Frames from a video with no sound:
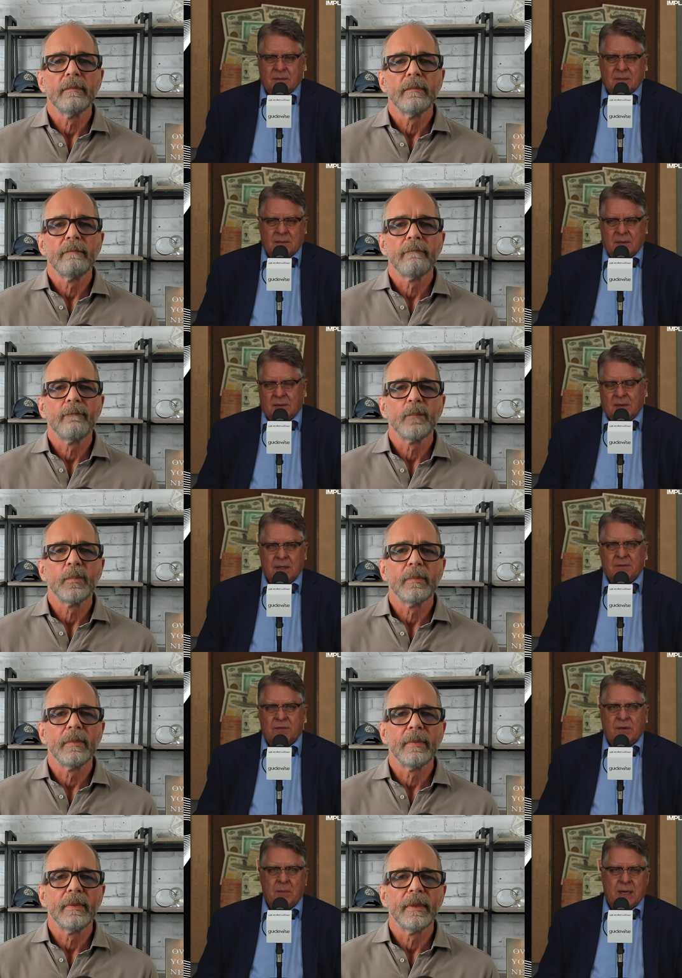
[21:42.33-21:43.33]
Speaker 1: you know kind of
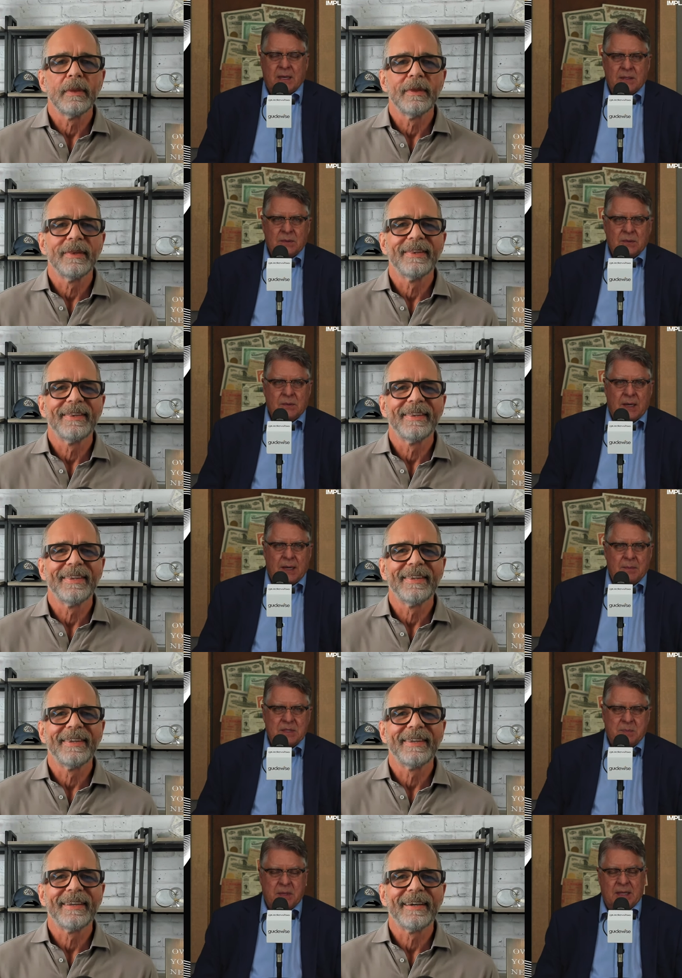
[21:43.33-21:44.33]
fall back into old habits,
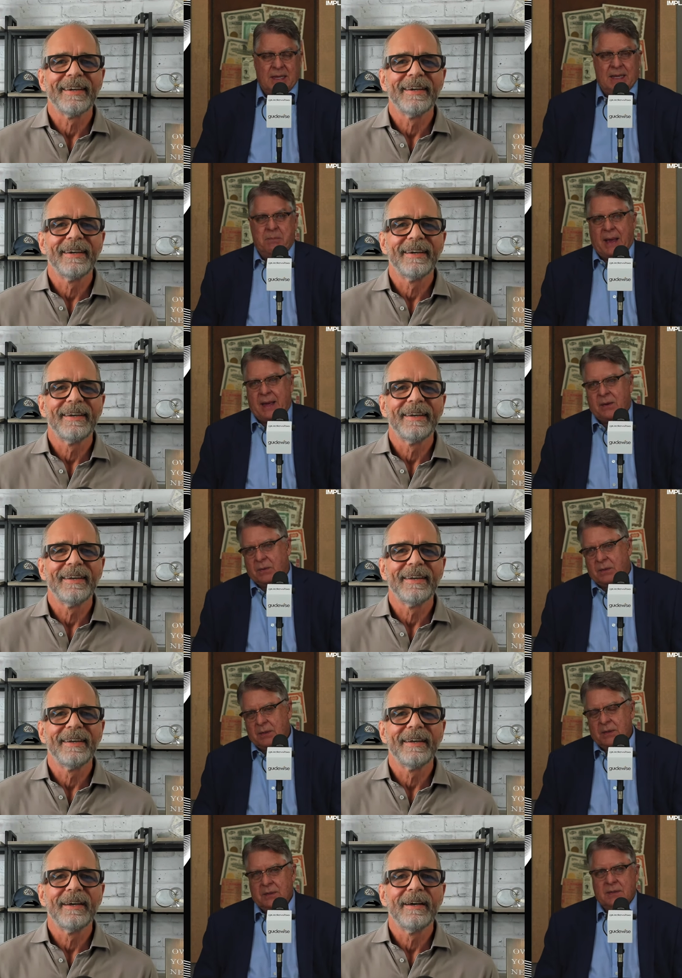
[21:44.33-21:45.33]
but then get back
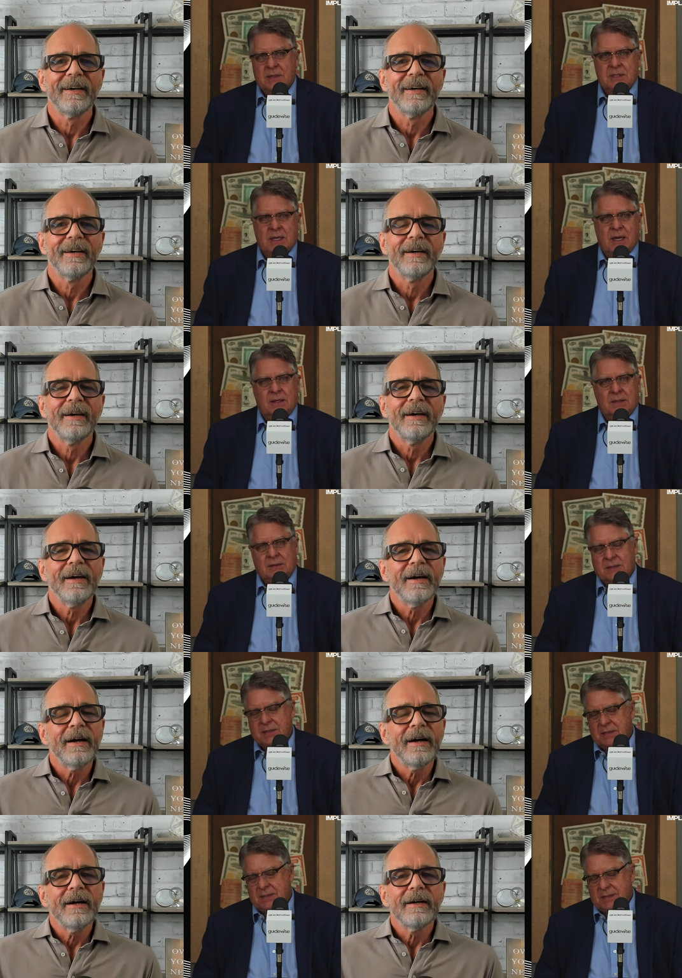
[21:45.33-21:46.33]
on the saddle and
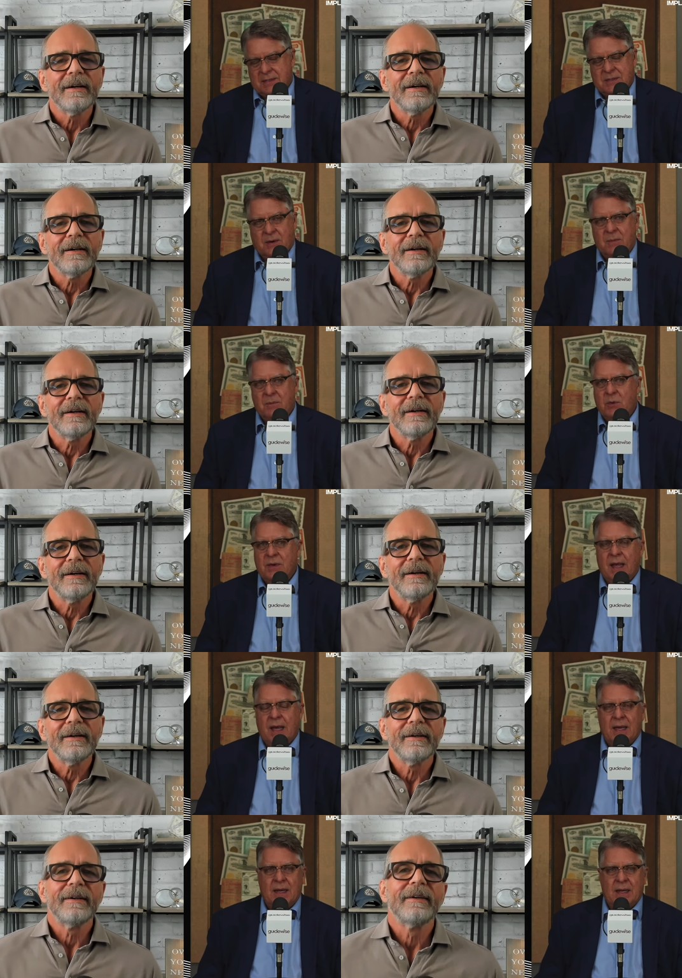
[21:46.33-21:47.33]
start moving
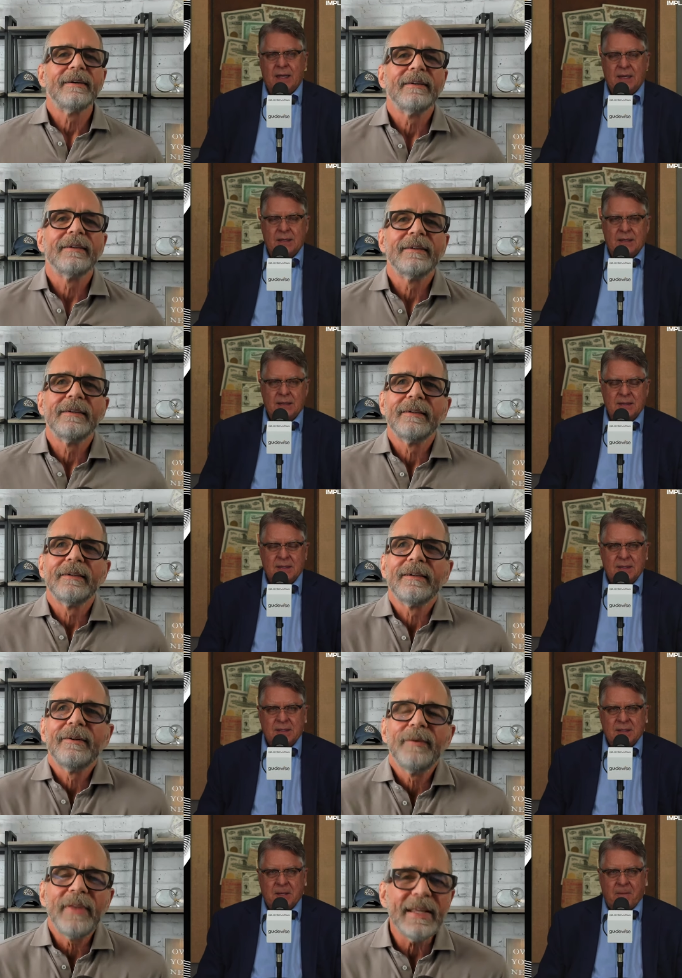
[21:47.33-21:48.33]
ahead again?
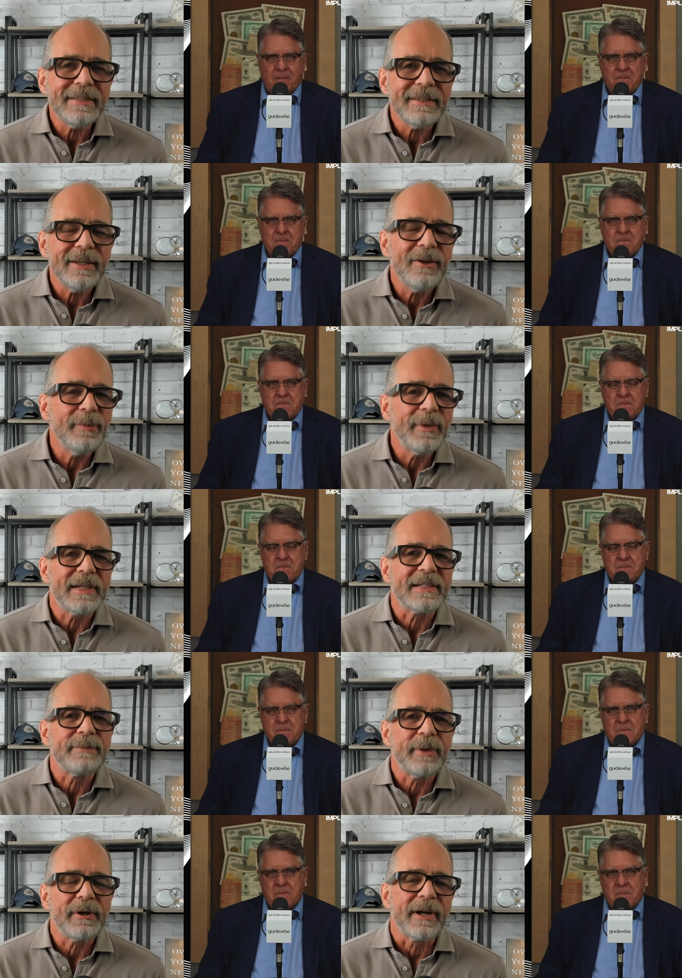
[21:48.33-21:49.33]
Speaker 2: Well, that's the human
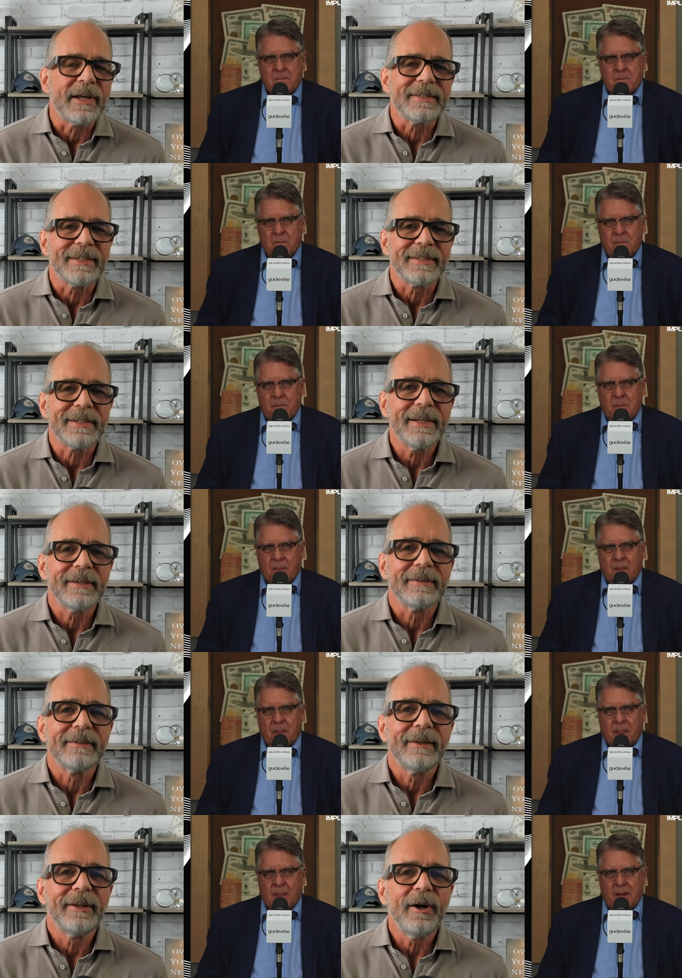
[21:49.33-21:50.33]
experience, isn't it?
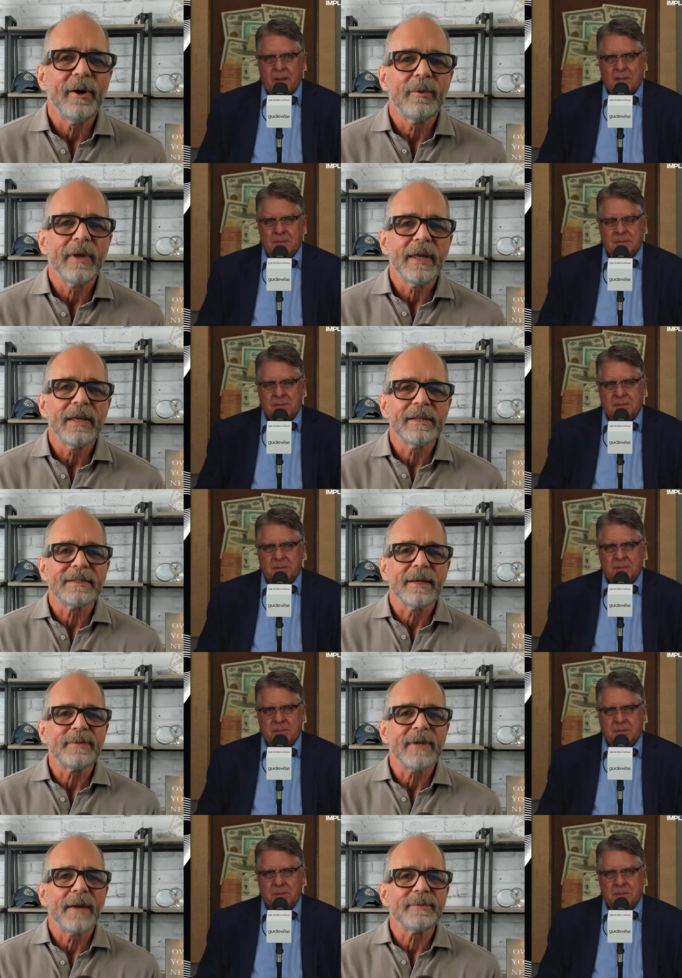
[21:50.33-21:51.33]
You know, we
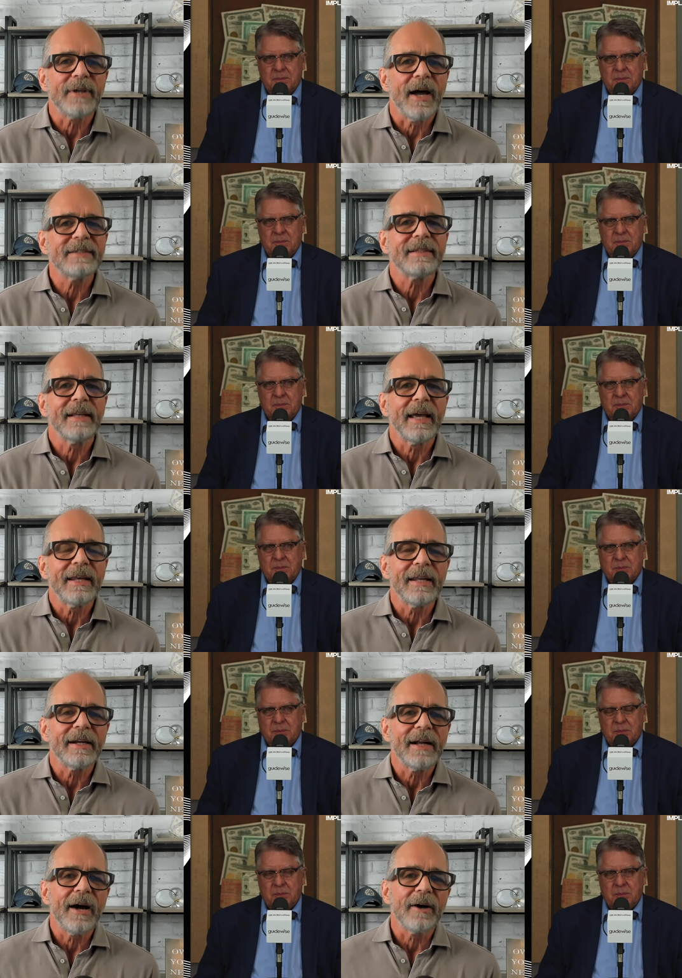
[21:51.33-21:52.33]
sometimes oscillate
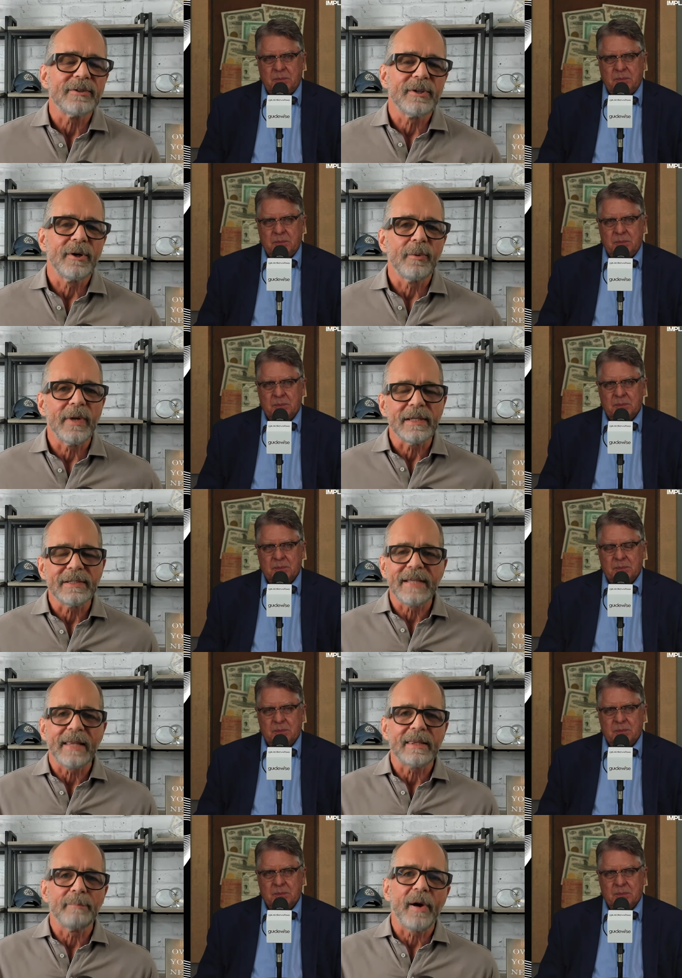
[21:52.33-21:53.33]
in and out. So we
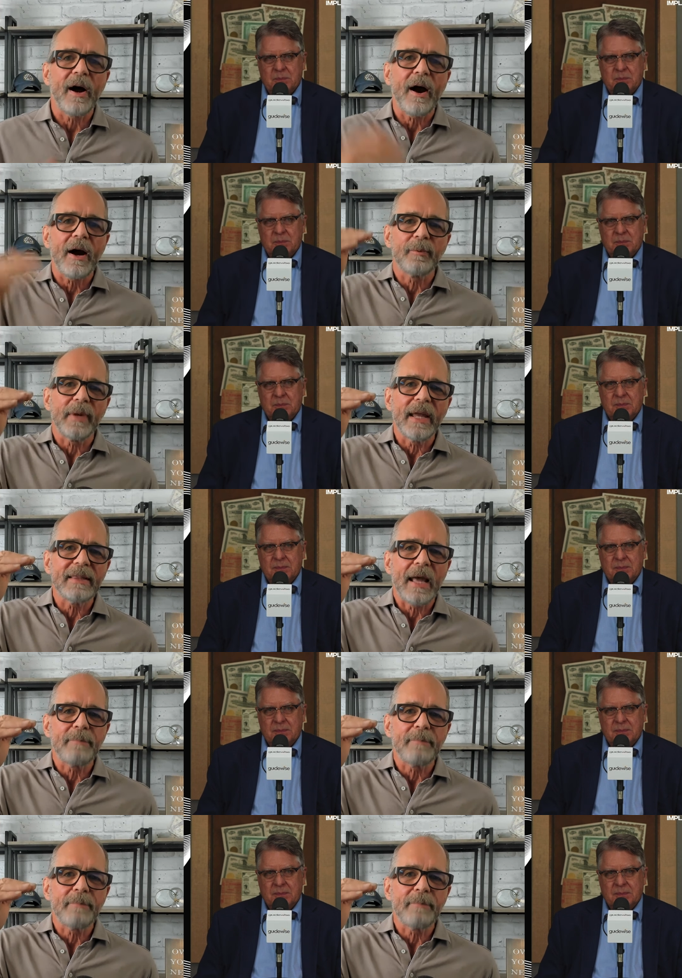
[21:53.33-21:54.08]
set the bar and we hit